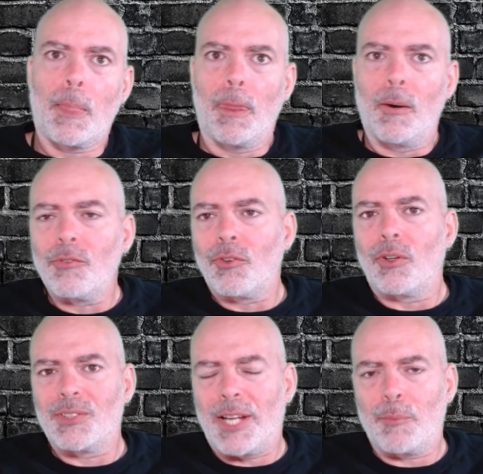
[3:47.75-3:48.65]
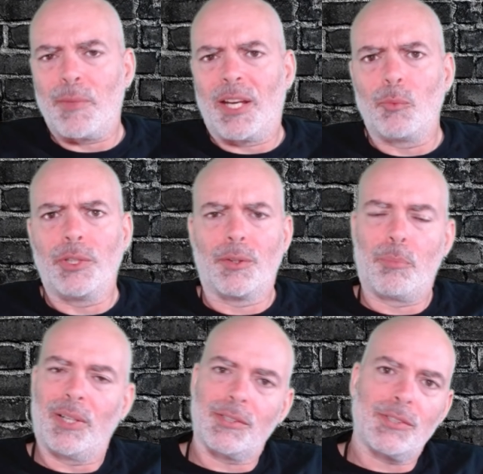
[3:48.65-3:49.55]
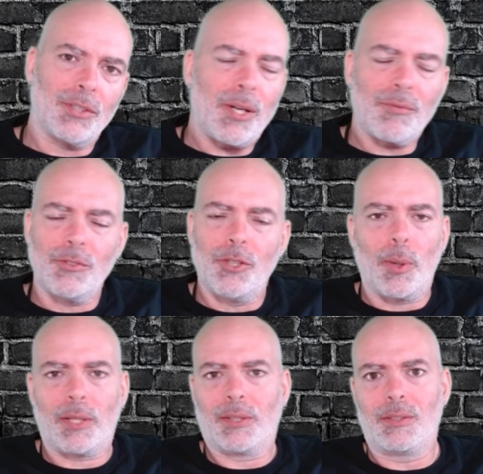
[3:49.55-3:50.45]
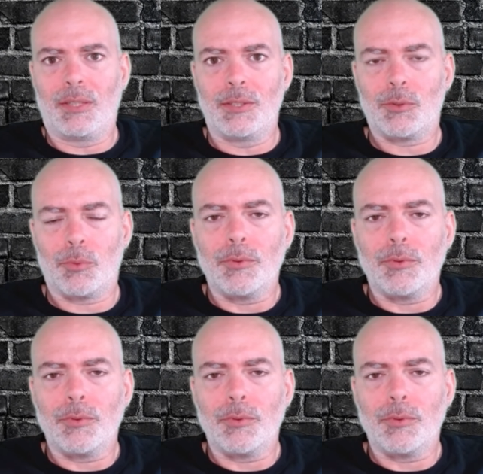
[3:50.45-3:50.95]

overall, it's not a bad wheel. The buttons, you have no LEDs.